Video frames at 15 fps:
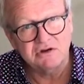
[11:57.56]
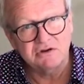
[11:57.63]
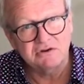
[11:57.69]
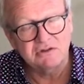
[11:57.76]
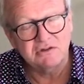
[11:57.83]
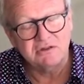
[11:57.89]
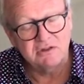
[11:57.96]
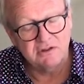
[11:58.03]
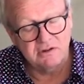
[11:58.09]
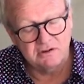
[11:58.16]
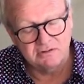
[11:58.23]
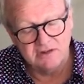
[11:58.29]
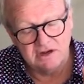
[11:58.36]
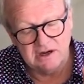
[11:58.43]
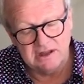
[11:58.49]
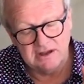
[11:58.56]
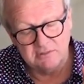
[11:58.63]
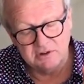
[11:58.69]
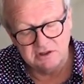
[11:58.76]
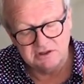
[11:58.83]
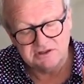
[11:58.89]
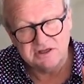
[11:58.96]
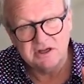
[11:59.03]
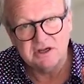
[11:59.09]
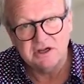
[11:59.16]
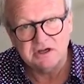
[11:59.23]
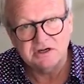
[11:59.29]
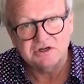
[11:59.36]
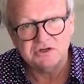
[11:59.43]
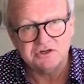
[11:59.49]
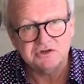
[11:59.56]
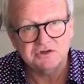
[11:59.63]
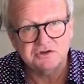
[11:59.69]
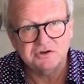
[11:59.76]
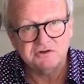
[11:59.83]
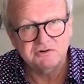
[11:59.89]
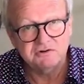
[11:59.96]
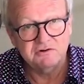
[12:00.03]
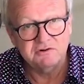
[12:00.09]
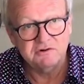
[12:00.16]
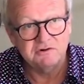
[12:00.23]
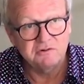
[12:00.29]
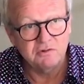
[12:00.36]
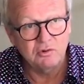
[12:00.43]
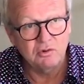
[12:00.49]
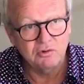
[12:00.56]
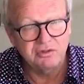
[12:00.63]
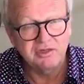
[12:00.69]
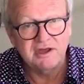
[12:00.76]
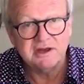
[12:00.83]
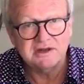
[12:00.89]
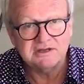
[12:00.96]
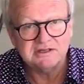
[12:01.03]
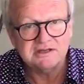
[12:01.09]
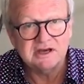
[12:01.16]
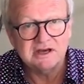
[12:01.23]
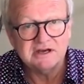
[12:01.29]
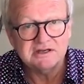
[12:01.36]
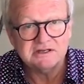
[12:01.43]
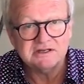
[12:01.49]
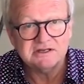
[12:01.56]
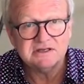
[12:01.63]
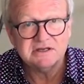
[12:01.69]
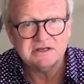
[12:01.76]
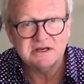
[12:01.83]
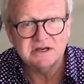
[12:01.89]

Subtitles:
on the labels, just to authenticize